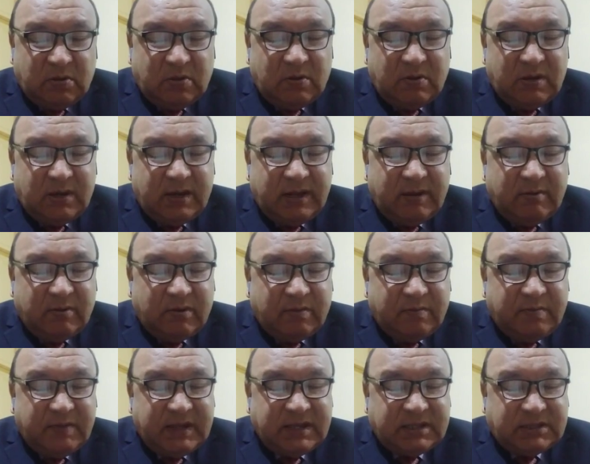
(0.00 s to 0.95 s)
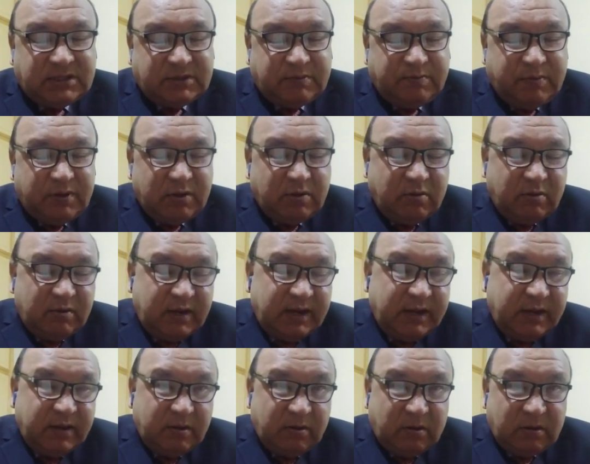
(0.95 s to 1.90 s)
only were based
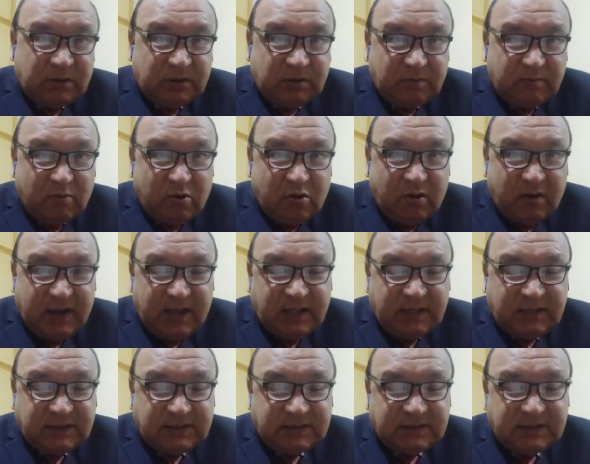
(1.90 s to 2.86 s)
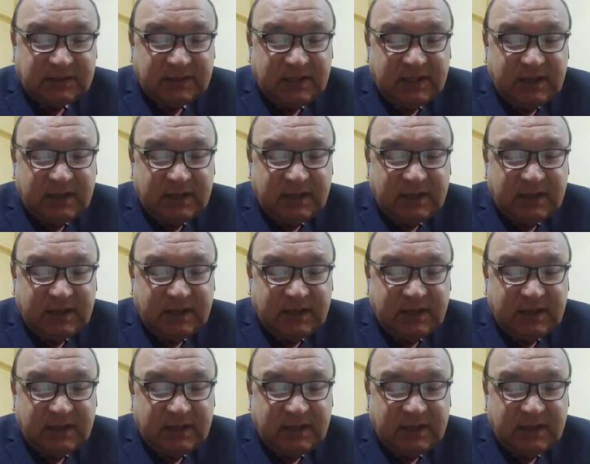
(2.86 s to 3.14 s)
purely on morals,